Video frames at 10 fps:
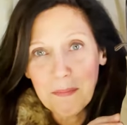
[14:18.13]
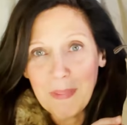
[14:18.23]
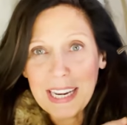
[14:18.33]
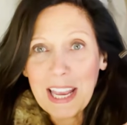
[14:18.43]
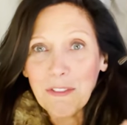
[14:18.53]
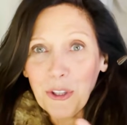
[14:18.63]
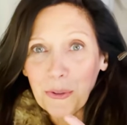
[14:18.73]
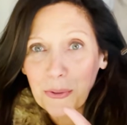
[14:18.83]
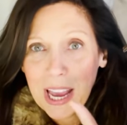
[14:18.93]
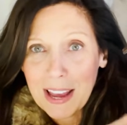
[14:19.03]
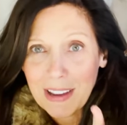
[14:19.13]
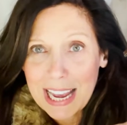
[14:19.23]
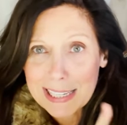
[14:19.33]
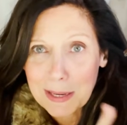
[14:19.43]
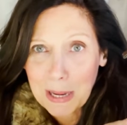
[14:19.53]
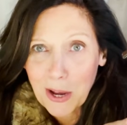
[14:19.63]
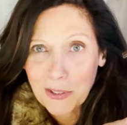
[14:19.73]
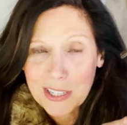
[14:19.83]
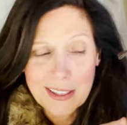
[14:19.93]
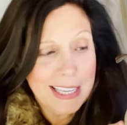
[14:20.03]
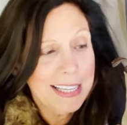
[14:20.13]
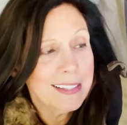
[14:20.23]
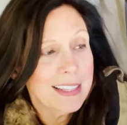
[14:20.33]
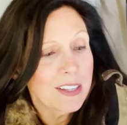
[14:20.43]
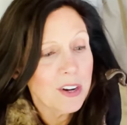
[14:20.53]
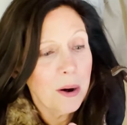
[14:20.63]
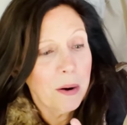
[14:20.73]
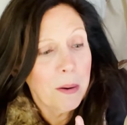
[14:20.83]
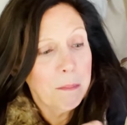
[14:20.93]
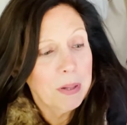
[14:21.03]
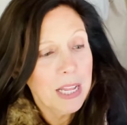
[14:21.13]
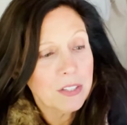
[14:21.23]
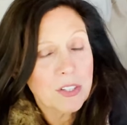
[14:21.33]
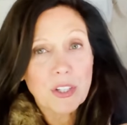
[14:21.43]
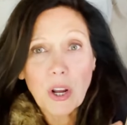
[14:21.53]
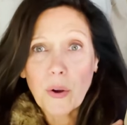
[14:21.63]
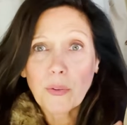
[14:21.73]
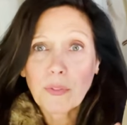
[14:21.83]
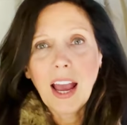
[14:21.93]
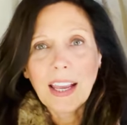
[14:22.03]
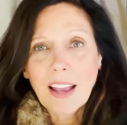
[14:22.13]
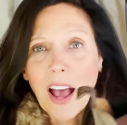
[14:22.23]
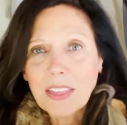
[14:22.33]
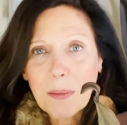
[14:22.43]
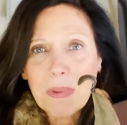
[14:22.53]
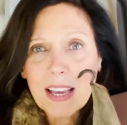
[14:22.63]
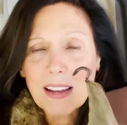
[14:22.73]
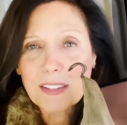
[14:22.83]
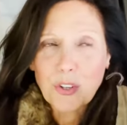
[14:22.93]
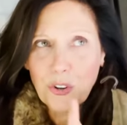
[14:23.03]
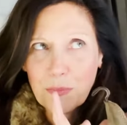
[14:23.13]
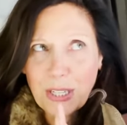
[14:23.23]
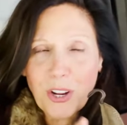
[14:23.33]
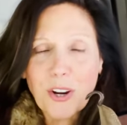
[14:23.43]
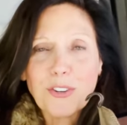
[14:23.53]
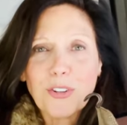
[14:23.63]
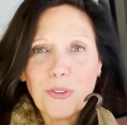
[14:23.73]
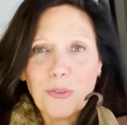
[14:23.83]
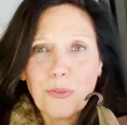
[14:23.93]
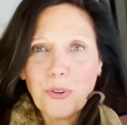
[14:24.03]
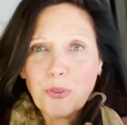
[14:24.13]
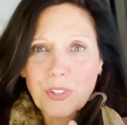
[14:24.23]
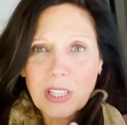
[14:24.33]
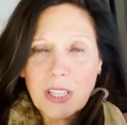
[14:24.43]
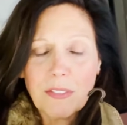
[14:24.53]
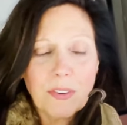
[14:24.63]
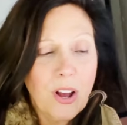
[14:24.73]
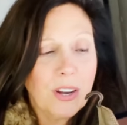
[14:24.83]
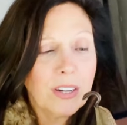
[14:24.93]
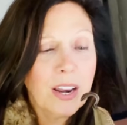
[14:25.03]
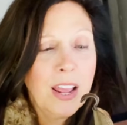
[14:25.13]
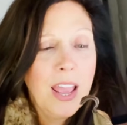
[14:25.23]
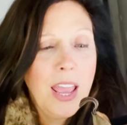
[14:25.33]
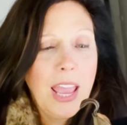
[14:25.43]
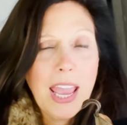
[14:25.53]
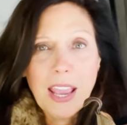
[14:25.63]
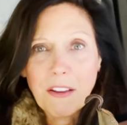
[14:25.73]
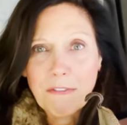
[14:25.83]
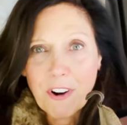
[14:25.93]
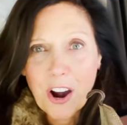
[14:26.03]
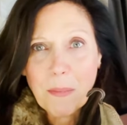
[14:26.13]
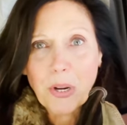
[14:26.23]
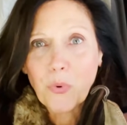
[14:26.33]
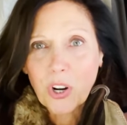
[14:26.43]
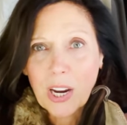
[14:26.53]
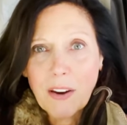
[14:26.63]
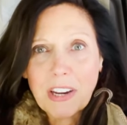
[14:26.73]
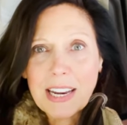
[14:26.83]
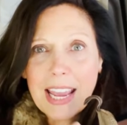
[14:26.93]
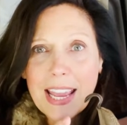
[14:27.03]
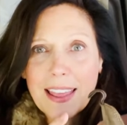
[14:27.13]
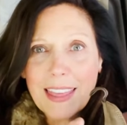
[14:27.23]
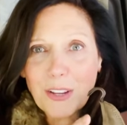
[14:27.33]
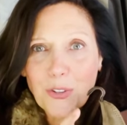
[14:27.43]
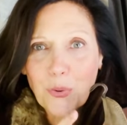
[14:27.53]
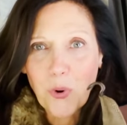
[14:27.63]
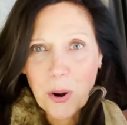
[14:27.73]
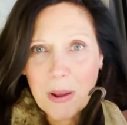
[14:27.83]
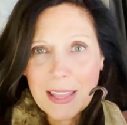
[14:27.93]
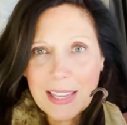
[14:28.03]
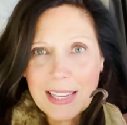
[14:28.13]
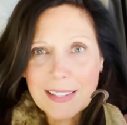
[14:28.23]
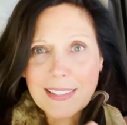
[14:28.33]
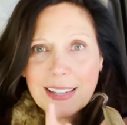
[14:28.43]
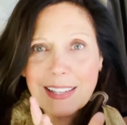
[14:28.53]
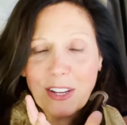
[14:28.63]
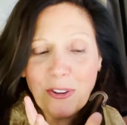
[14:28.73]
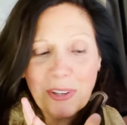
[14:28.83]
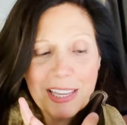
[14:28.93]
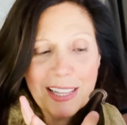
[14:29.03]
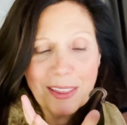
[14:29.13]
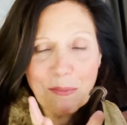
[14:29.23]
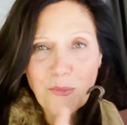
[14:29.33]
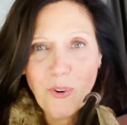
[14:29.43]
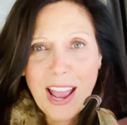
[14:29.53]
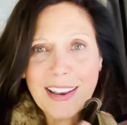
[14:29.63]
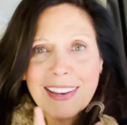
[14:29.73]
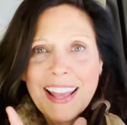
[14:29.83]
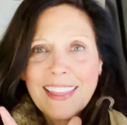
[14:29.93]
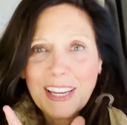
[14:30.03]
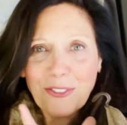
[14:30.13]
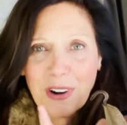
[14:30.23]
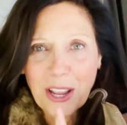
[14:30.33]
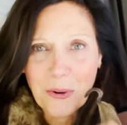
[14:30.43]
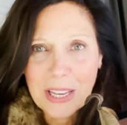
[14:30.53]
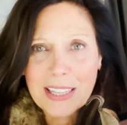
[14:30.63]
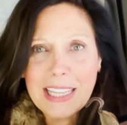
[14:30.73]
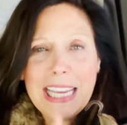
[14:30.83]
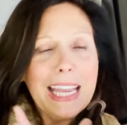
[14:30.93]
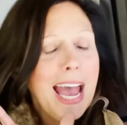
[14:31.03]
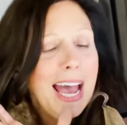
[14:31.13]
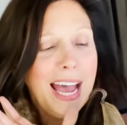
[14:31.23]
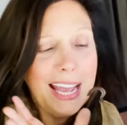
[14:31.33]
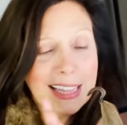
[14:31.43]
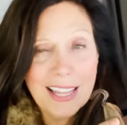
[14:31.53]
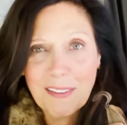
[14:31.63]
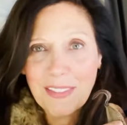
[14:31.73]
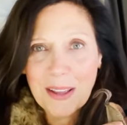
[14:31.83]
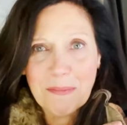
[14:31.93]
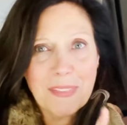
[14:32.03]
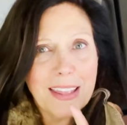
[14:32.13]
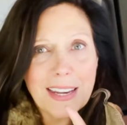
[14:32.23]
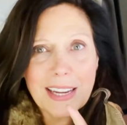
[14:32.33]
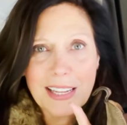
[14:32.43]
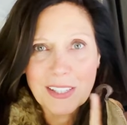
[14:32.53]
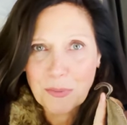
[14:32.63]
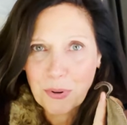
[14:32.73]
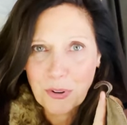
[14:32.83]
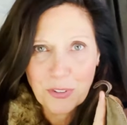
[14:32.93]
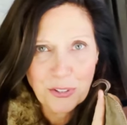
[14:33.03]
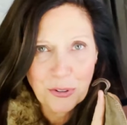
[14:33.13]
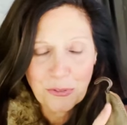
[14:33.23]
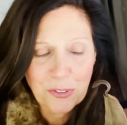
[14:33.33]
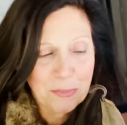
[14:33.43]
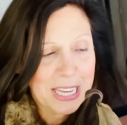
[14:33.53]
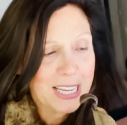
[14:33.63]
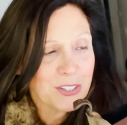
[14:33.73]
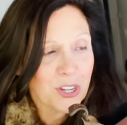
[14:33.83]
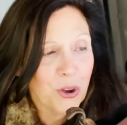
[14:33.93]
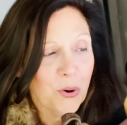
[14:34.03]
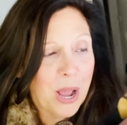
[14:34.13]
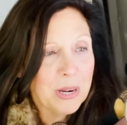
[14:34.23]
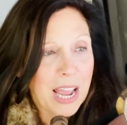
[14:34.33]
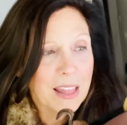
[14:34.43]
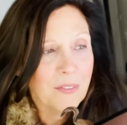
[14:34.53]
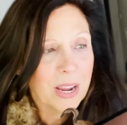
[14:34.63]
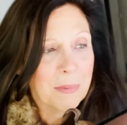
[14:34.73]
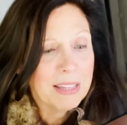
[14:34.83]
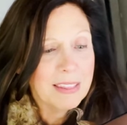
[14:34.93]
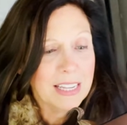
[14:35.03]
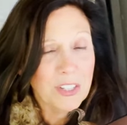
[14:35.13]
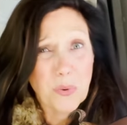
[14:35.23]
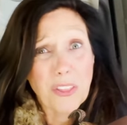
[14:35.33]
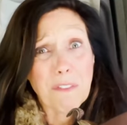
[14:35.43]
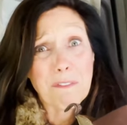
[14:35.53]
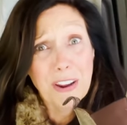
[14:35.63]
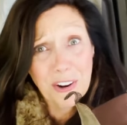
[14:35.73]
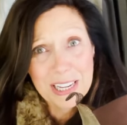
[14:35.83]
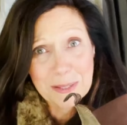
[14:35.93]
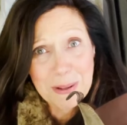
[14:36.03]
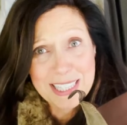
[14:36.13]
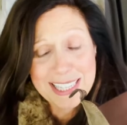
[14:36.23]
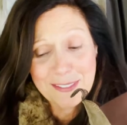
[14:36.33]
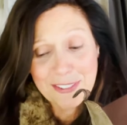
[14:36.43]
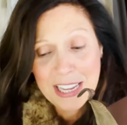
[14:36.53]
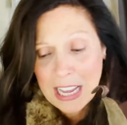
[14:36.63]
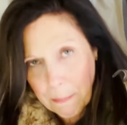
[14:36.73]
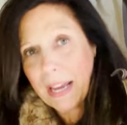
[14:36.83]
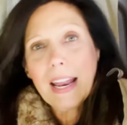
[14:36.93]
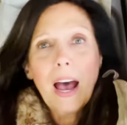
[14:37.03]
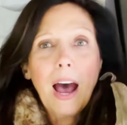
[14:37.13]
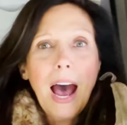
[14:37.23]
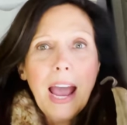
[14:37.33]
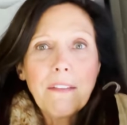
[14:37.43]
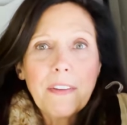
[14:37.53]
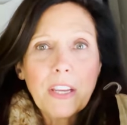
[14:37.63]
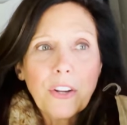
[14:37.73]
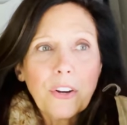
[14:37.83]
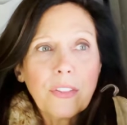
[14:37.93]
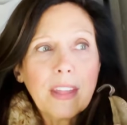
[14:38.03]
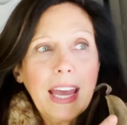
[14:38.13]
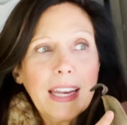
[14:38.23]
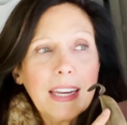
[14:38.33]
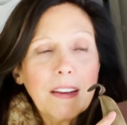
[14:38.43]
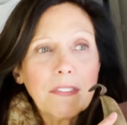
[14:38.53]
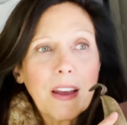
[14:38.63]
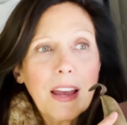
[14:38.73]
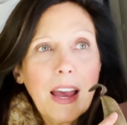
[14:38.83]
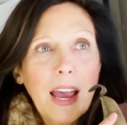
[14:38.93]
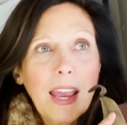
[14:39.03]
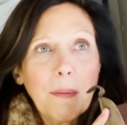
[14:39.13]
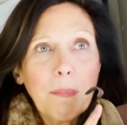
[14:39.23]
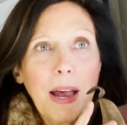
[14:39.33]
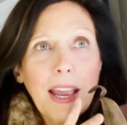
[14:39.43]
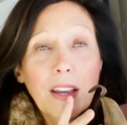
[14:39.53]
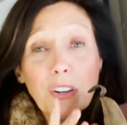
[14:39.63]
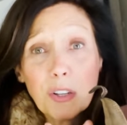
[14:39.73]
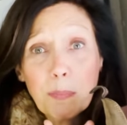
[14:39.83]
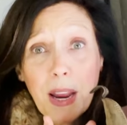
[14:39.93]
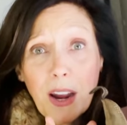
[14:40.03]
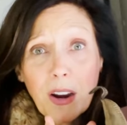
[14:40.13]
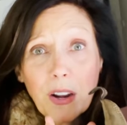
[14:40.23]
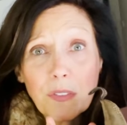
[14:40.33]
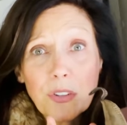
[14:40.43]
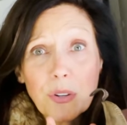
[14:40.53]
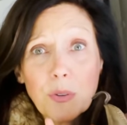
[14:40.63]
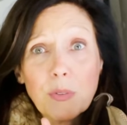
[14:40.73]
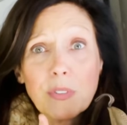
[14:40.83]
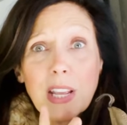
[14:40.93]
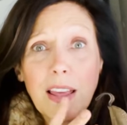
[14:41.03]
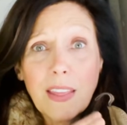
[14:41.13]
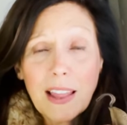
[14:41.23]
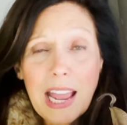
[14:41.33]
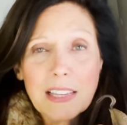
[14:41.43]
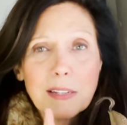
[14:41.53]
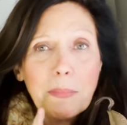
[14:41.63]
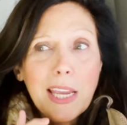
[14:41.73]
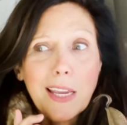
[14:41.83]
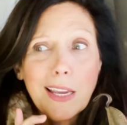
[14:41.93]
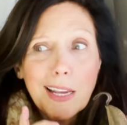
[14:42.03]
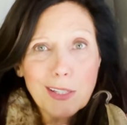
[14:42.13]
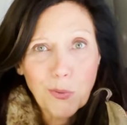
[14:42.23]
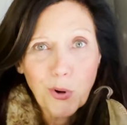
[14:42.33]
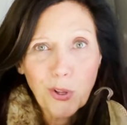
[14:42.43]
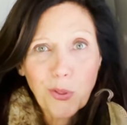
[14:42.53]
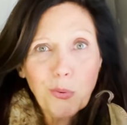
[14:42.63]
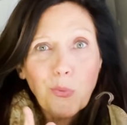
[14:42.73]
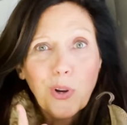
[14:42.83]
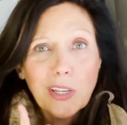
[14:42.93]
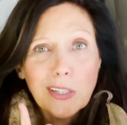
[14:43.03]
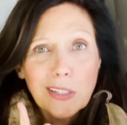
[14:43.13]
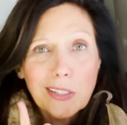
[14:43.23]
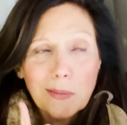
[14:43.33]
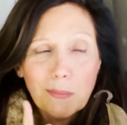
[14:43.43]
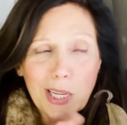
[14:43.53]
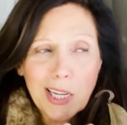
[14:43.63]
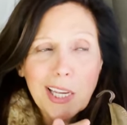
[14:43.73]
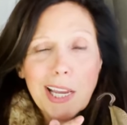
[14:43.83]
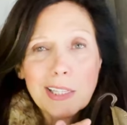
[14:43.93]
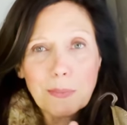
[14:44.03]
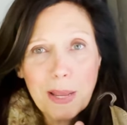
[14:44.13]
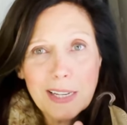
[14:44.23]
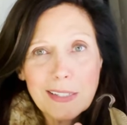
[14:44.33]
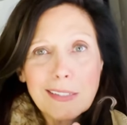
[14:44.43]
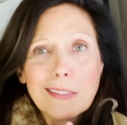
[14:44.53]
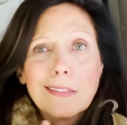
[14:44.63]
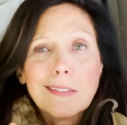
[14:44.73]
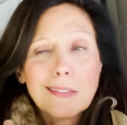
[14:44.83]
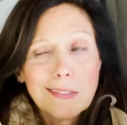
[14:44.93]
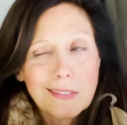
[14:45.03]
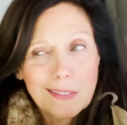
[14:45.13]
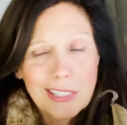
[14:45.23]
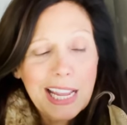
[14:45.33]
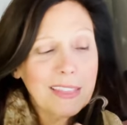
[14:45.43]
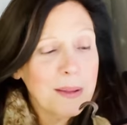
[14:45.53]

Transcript: Many of you have asked about these. These are Blundstone. I got them because 2 of my daughters, who used to live on a farm and work every day, they swore by these. They said you can get them wet, they dry quickly. I love them. It has proven true for me, so I would highly recommend these as well. They're very expensive, but I figure that if I buy a good pair of shoes and they last me, it's worth what money I spent to get